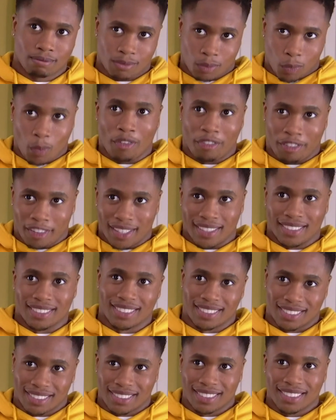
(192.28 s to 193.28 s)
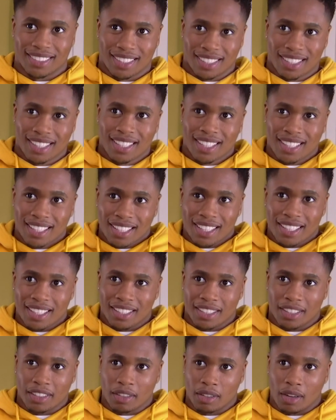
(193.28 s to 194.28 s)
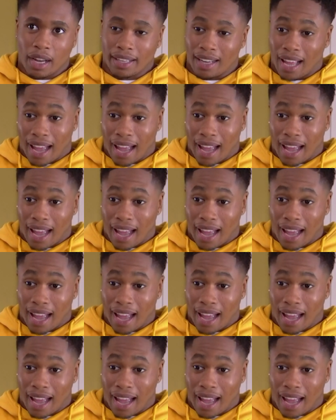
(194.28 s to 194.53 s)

we're friends, you know, and